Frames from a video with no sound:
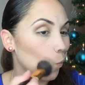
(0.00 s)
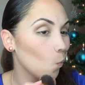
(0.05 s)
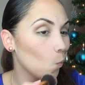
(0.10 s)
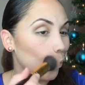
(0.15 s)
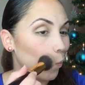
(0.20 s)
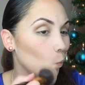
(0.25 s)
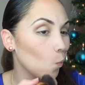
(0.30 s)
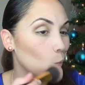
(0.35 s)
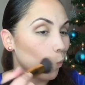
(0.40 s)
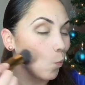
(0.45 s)

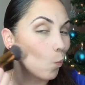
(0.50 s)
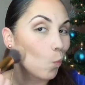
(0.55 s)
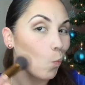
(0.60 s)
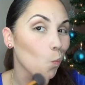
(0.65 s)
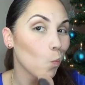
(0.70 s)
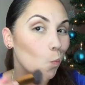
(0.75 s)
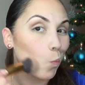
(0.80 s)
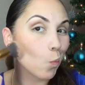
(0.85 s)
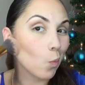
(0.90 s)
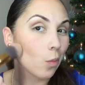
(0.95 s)

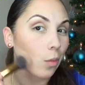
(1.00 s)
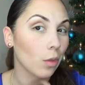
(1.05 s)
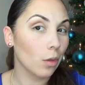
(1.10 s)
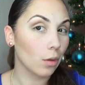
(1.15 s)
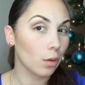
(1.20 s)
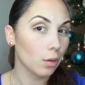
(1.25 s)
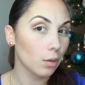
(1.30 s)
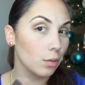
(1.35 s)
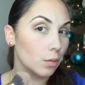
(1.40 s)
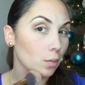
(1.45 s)

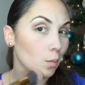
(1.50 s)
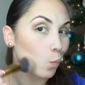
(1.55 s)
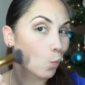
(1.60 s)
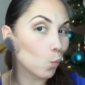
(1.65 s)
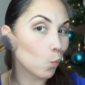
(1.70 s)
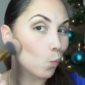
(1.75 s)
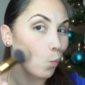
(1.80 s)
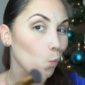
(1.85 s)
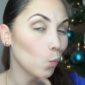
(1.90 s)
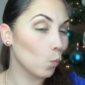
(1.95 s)

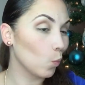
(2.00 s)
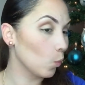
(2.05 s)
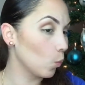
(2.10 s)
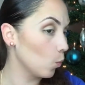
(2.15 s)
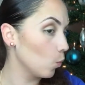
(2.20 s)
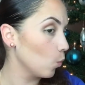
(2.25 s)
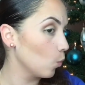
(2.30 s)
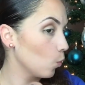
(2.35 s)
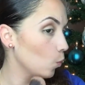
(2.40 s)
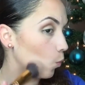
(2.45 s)

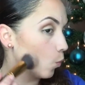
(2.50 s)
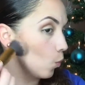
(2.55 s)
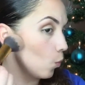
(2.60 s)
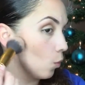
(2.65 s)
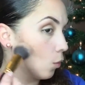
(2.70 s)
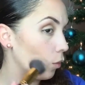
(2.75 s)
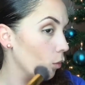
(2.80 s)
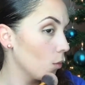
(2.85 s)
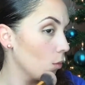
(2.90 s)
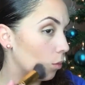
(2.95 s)
Nothing is said.